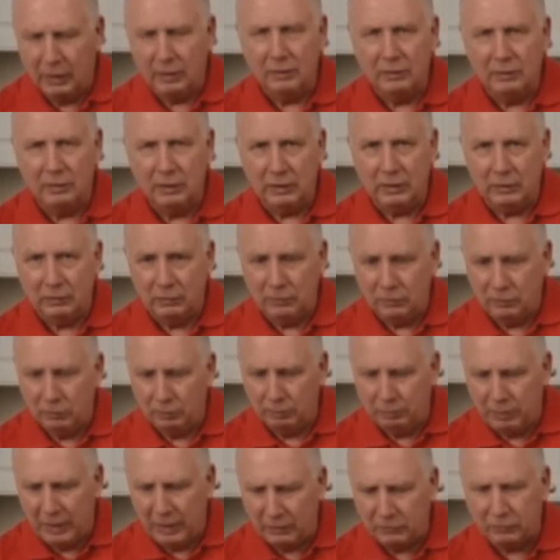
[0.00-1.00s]
the
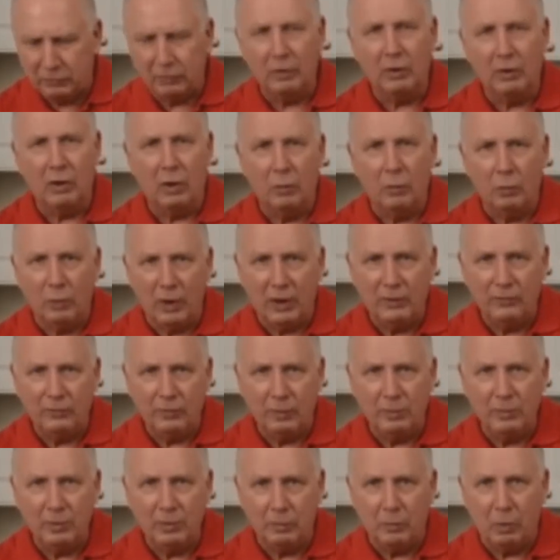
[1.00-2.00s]
bezel, away
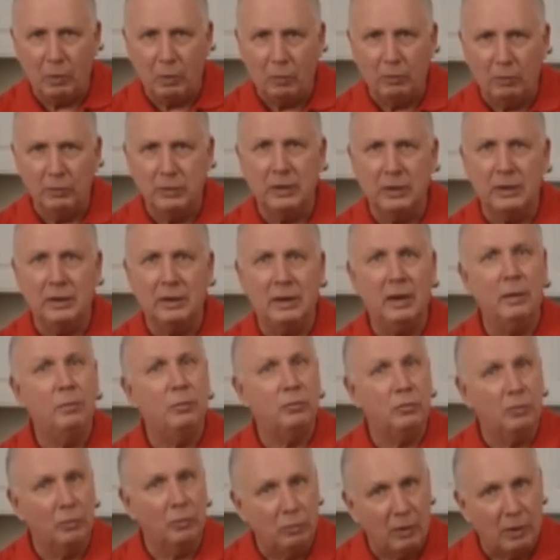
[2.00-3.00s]
from the mold and keeps
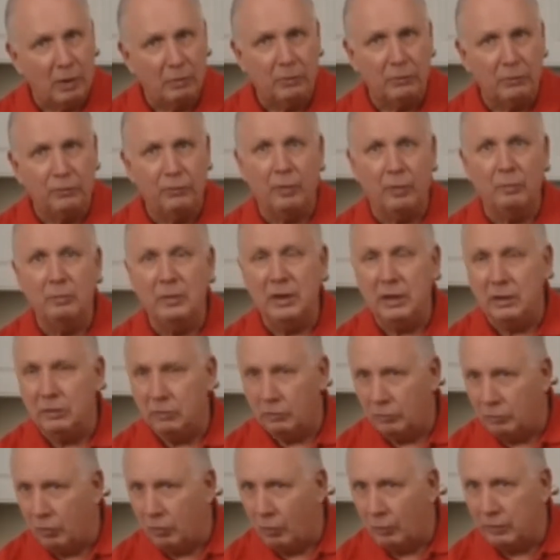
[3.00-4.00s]
the rubber from either
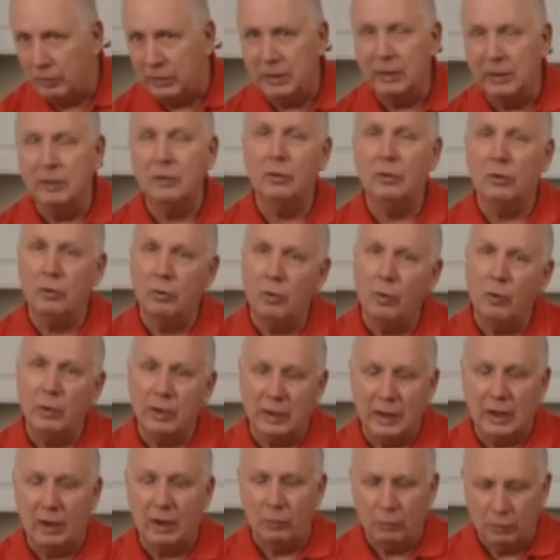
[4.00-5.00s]
going in or going
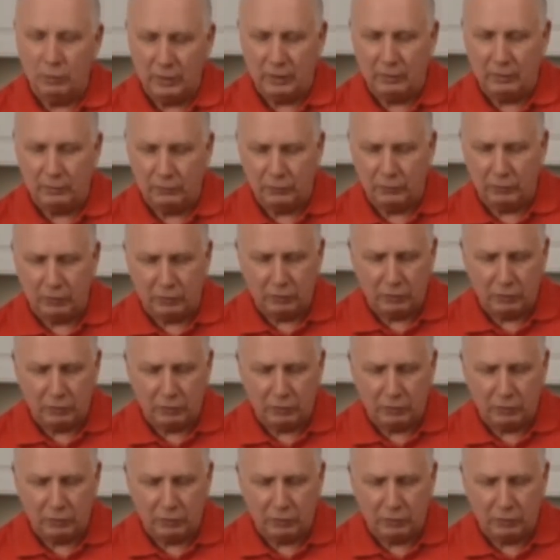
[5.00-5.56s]
out, whatever it